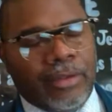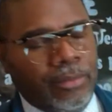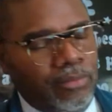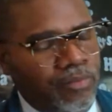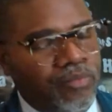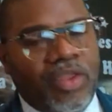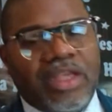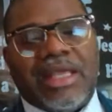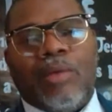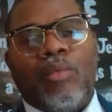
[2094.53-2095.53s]
is that
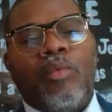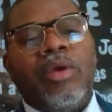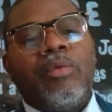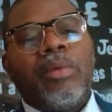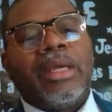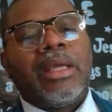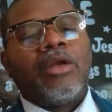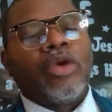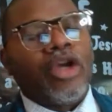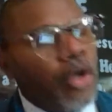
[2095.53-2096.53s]
when we begin to
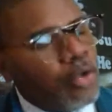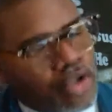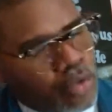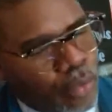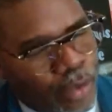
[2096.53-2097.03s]
rehearse the word